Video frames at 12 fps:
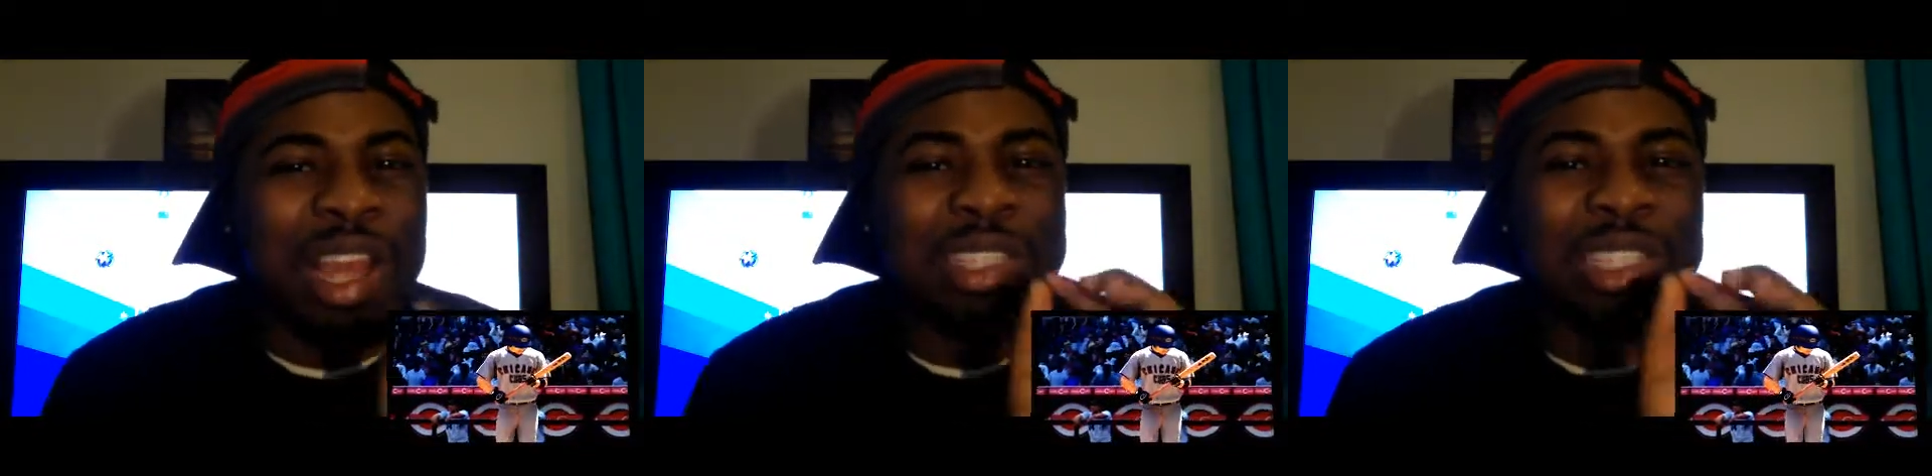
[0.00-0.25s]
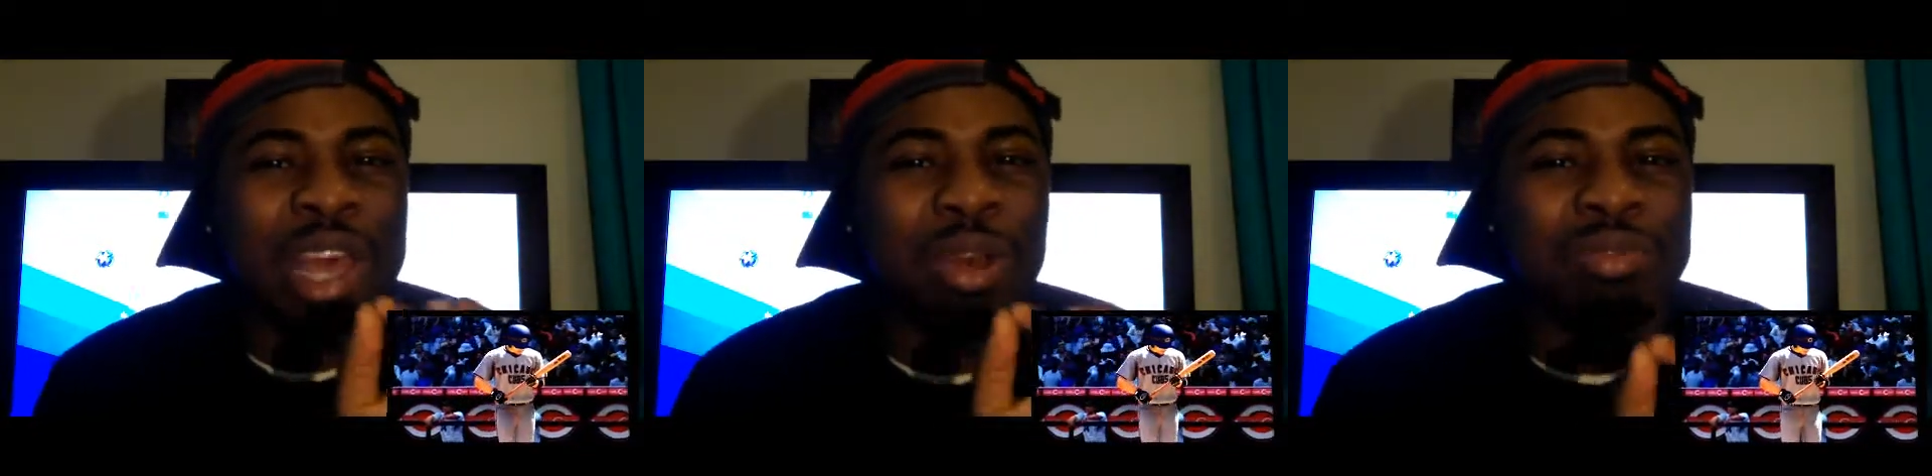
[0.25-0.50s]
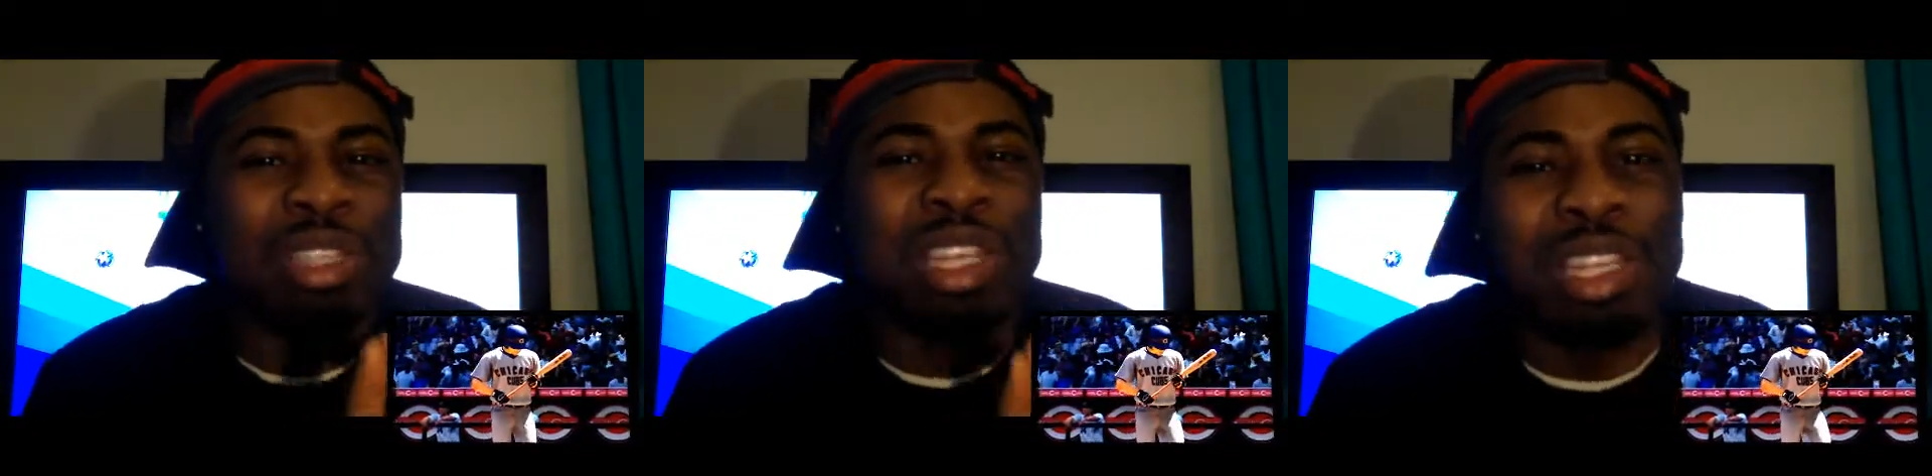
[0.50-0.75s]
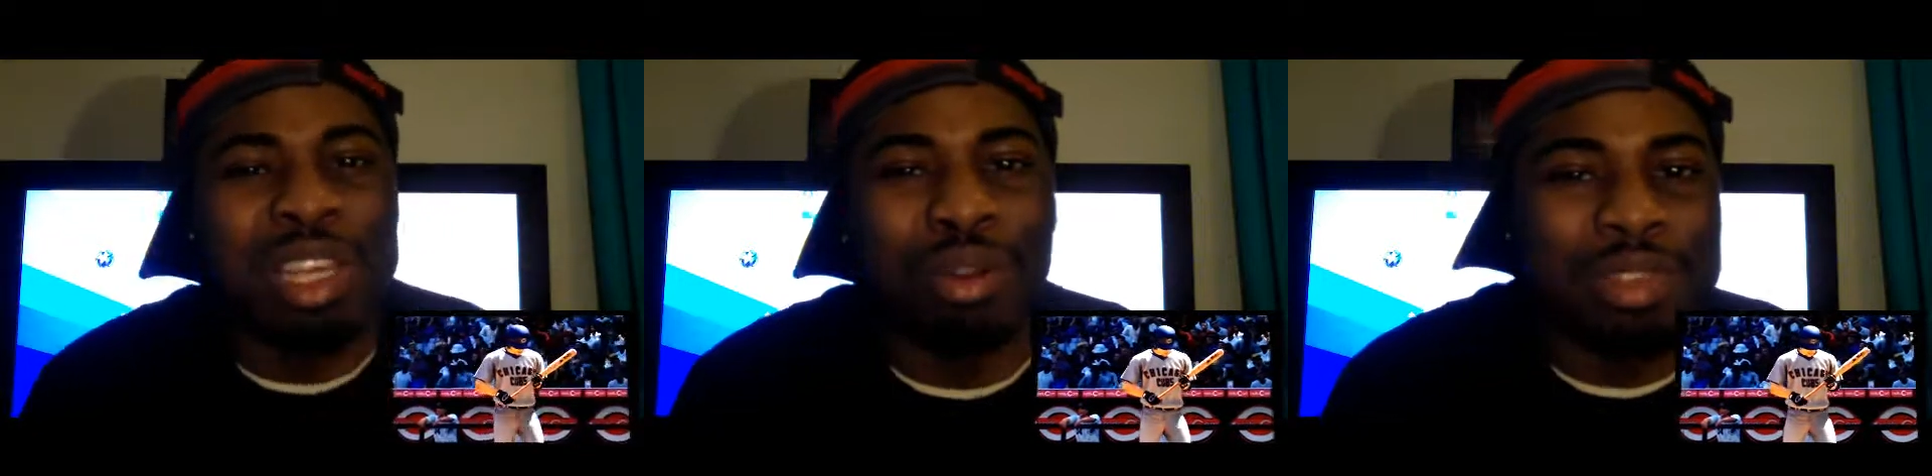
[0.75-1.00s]
That's how
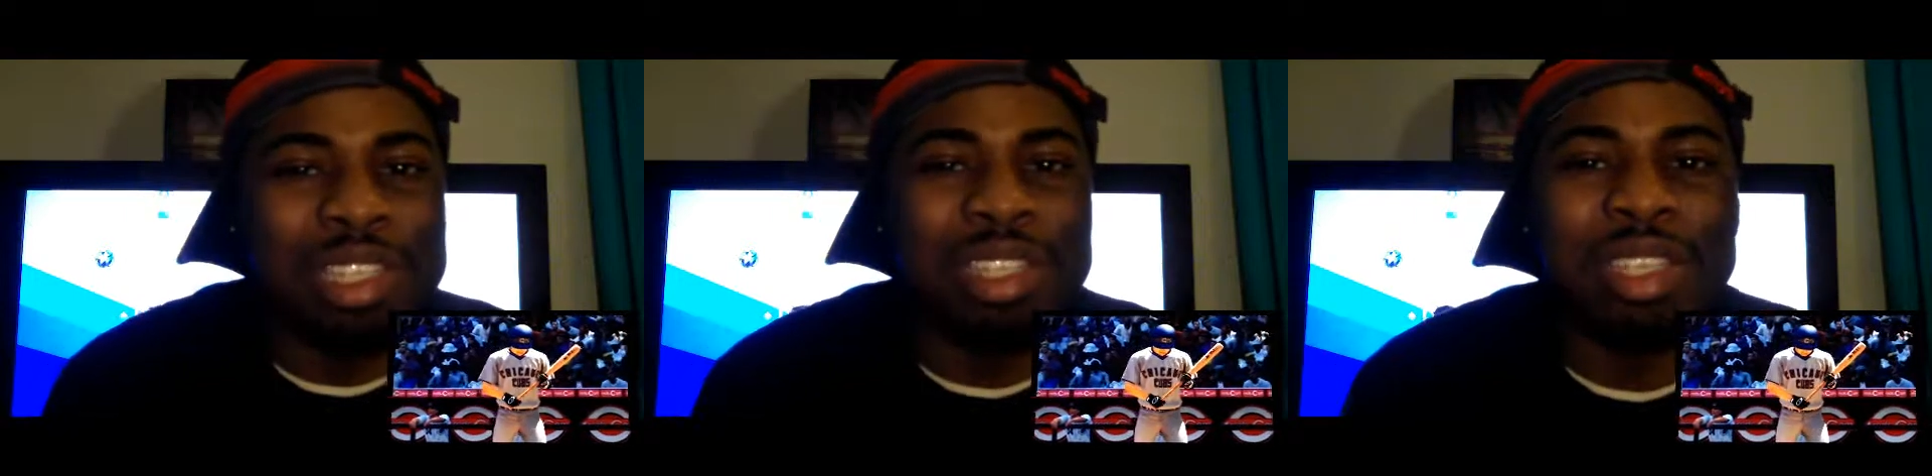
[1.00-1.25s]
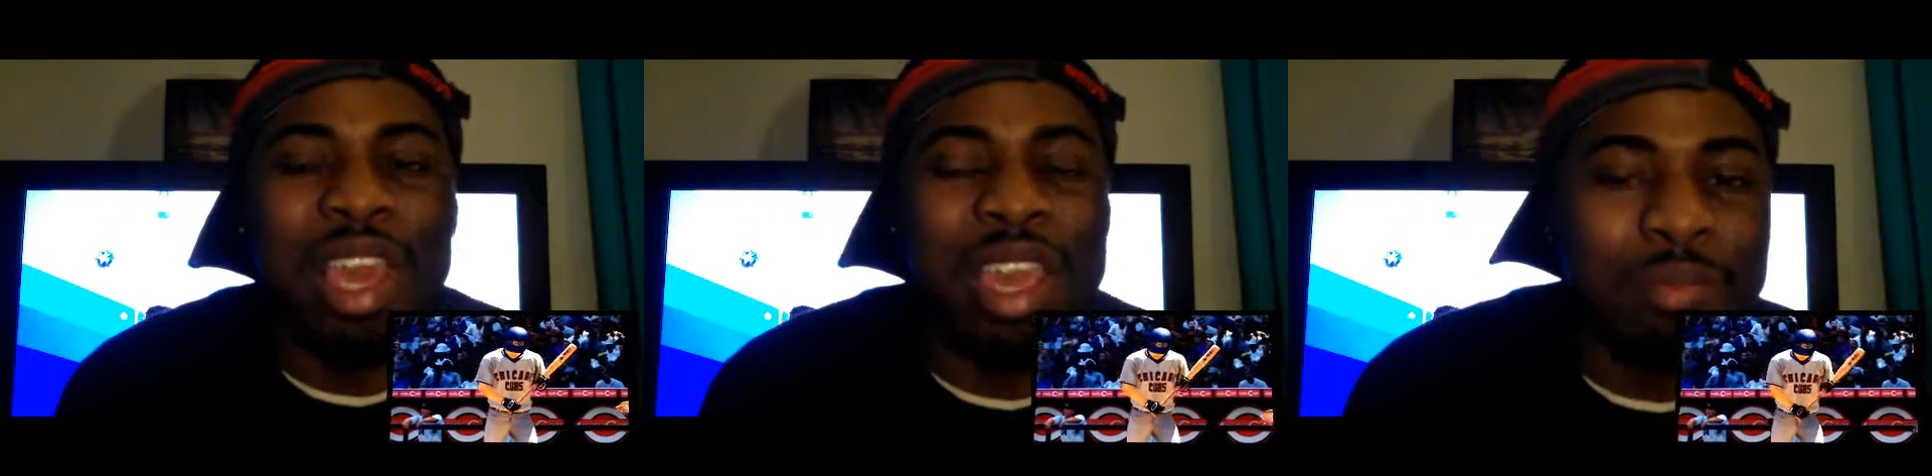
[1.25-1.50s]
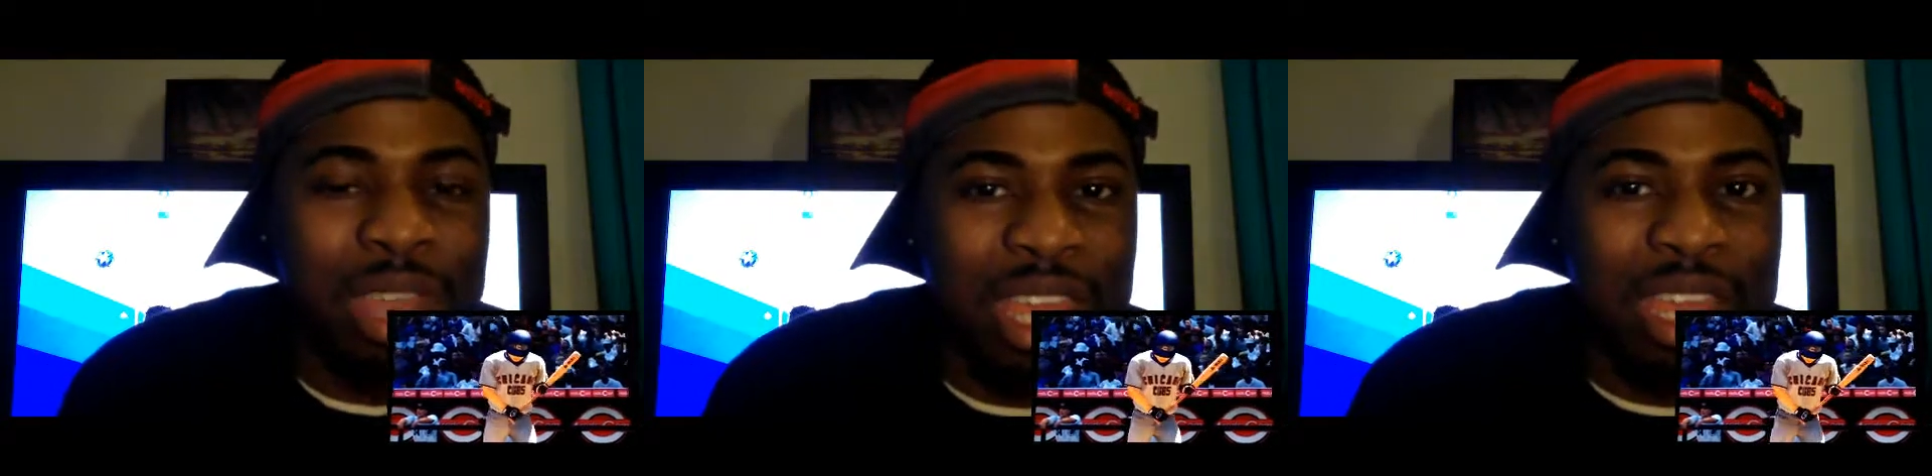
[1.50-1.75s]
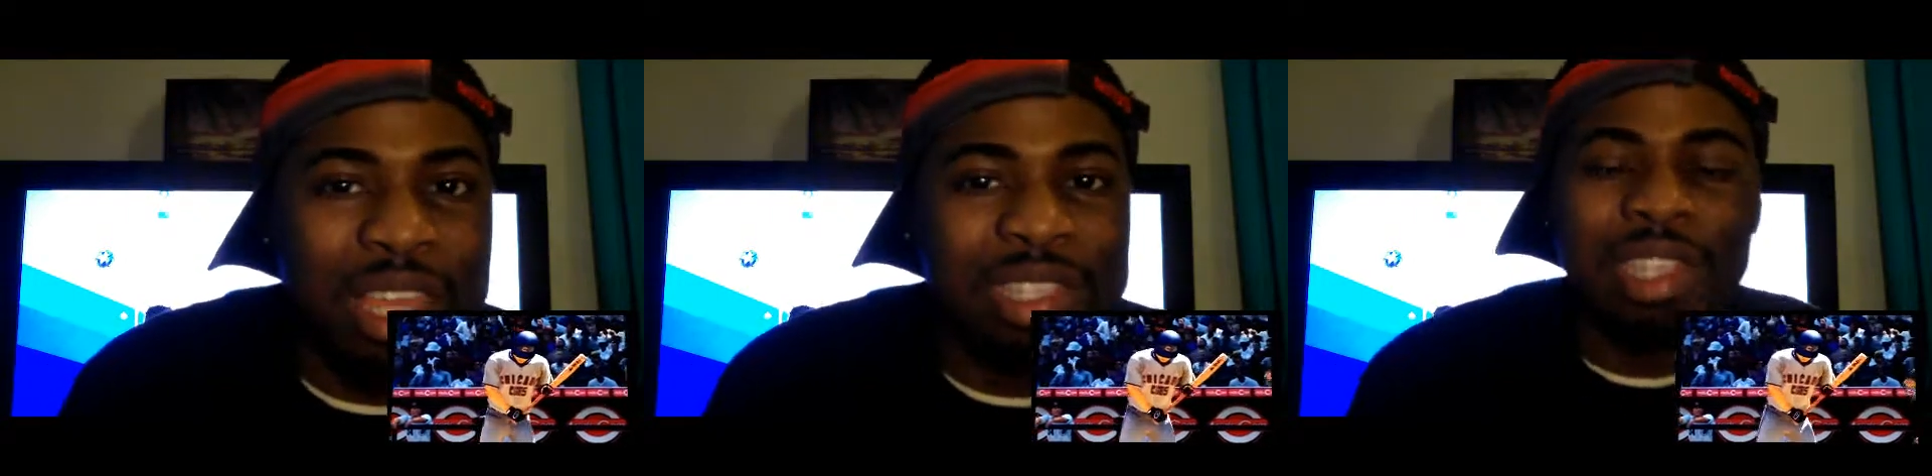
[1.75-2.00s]
detailed this game
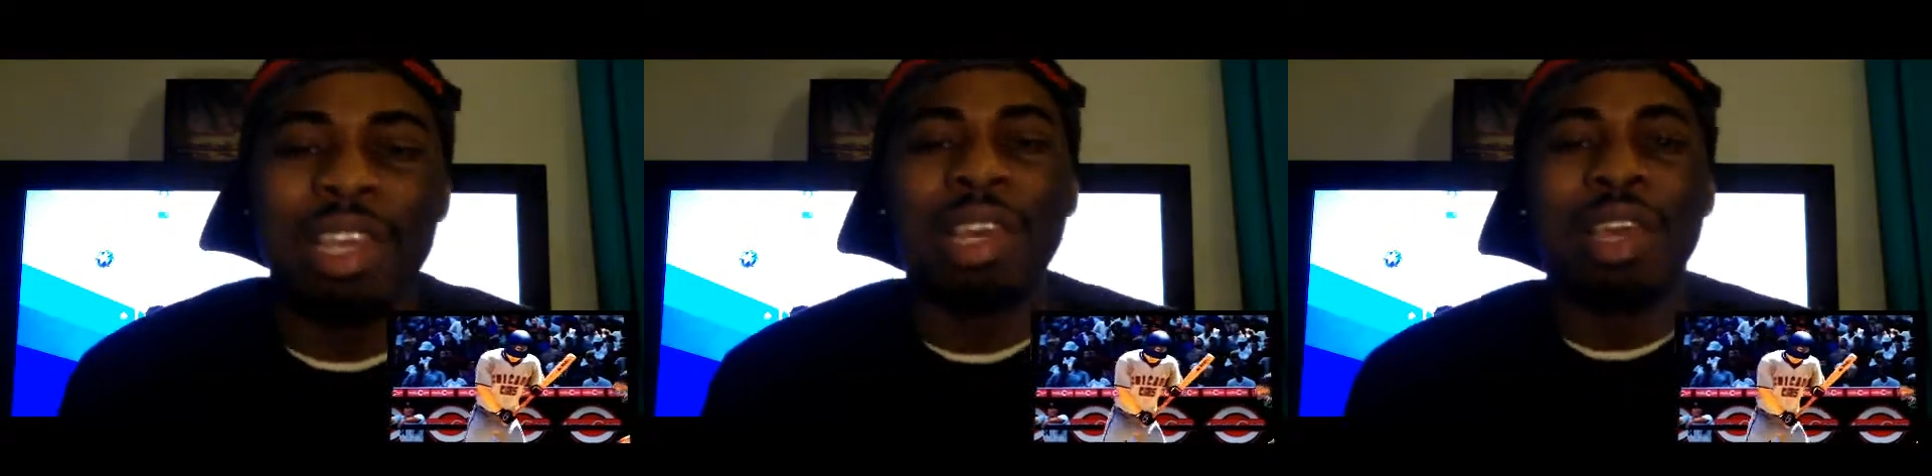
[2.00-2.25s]
is.